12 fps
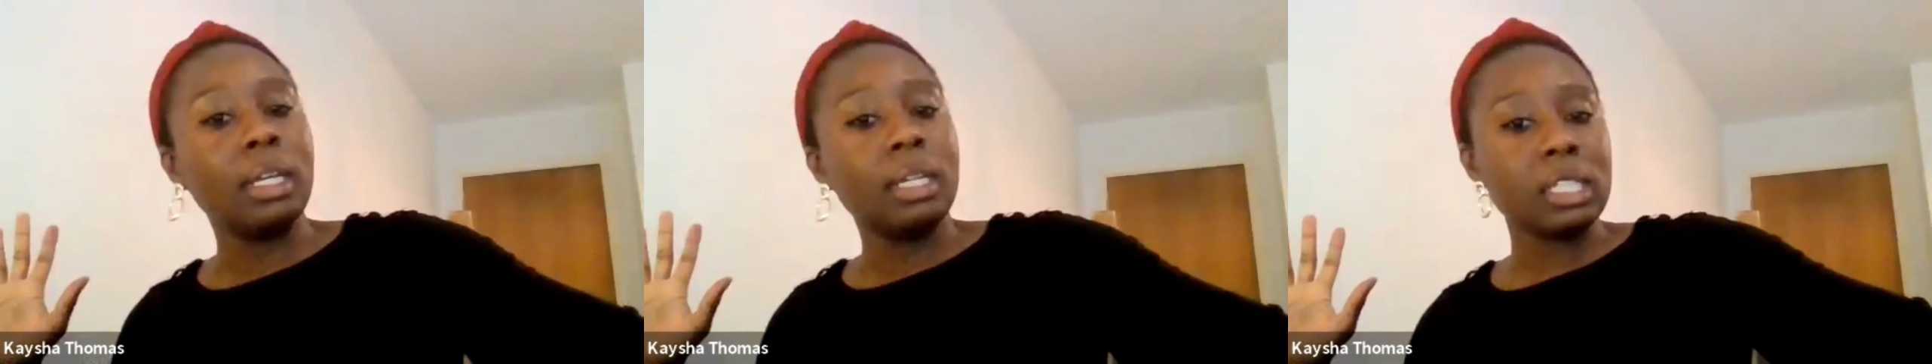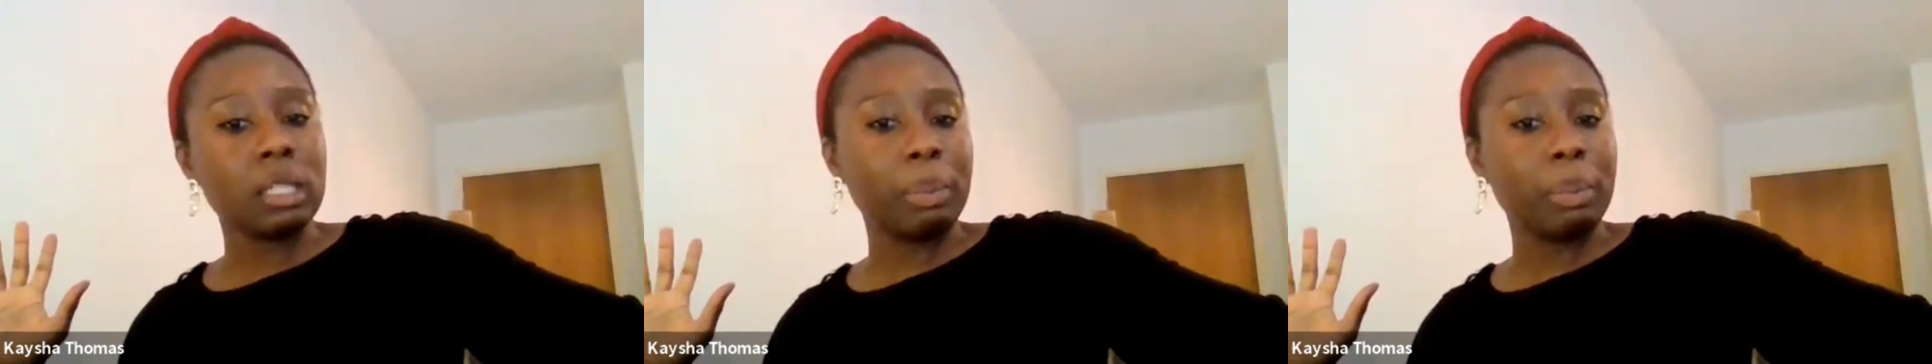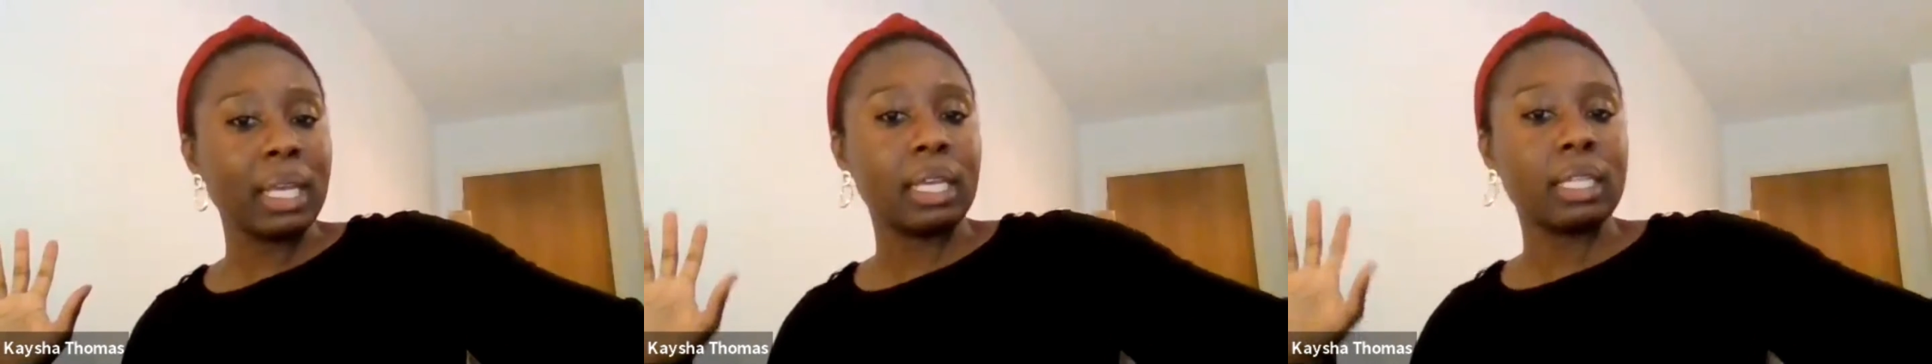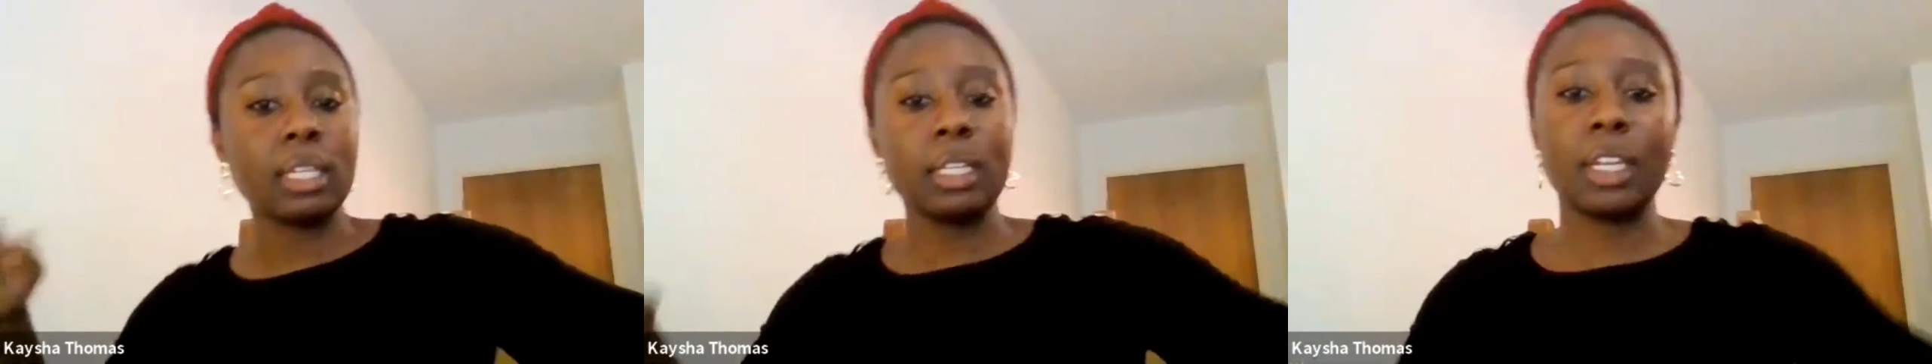
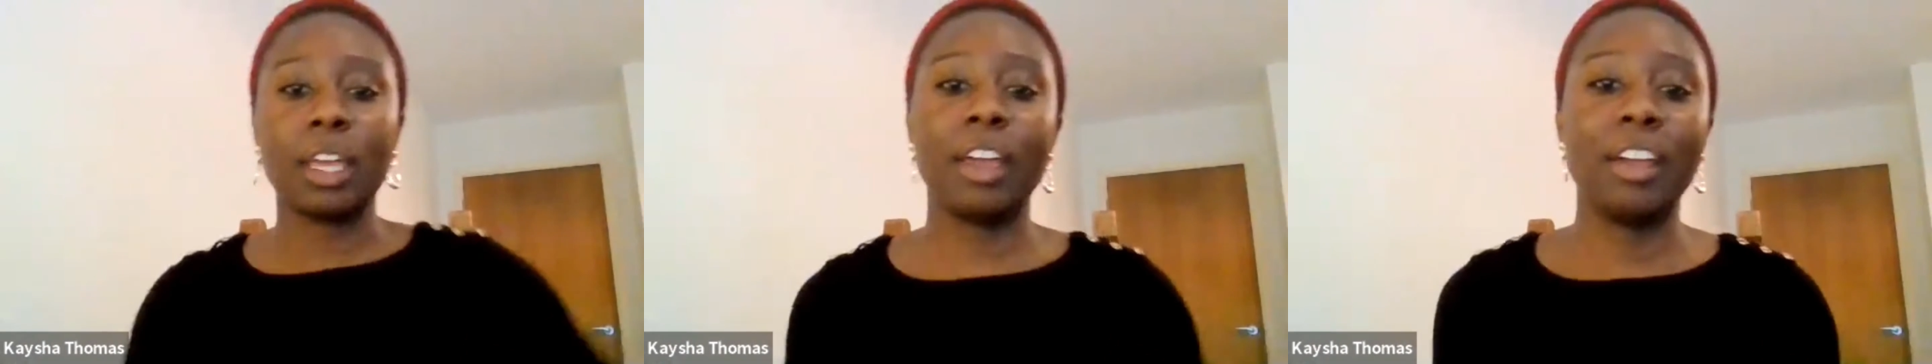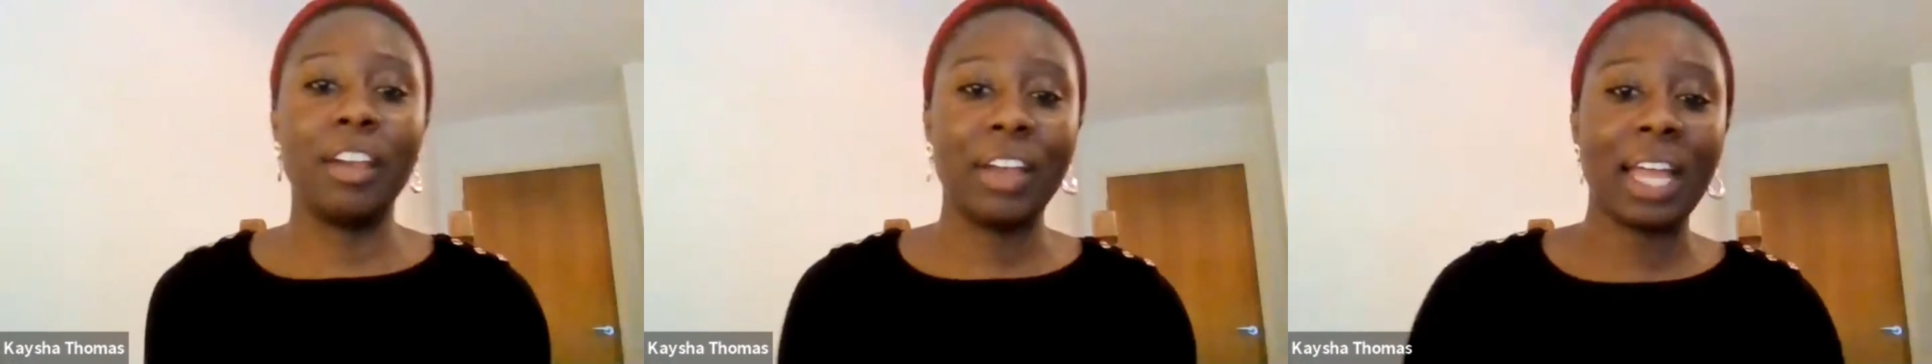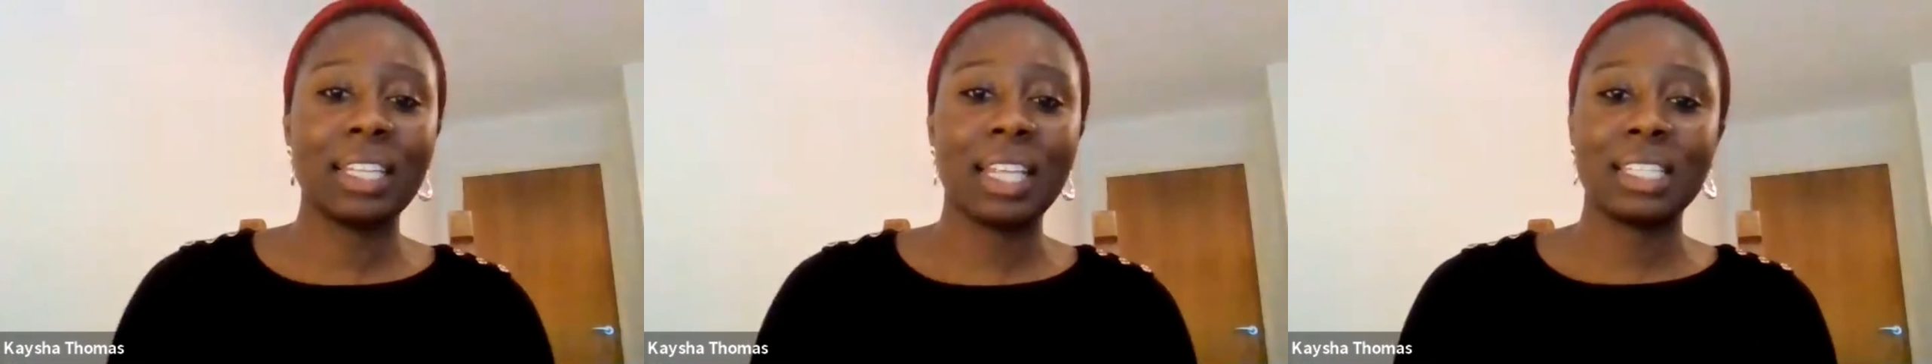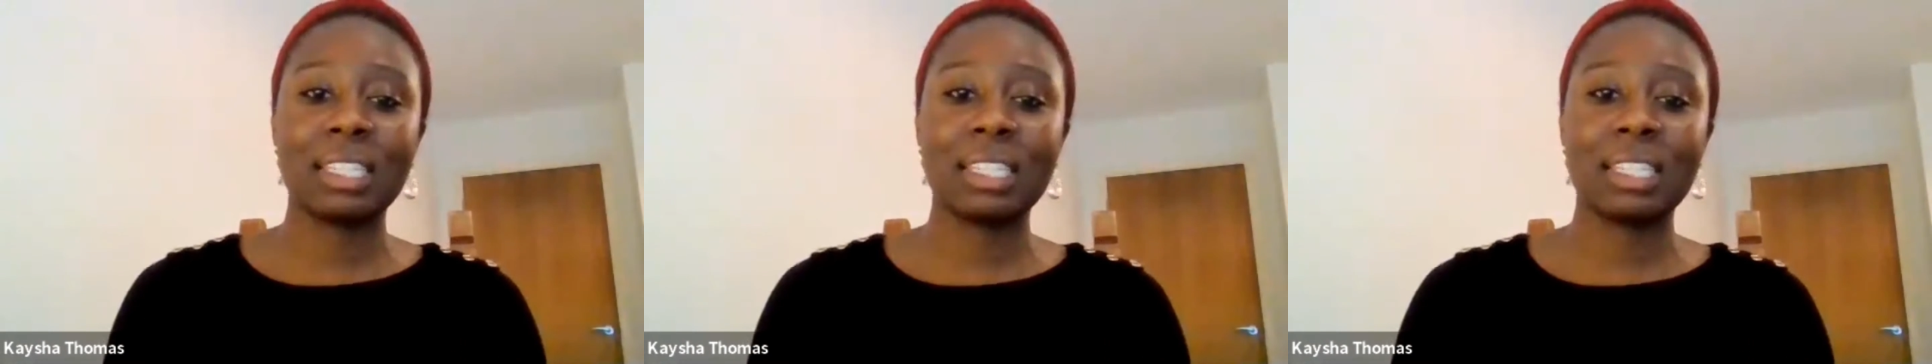disappeared, you know, and stepped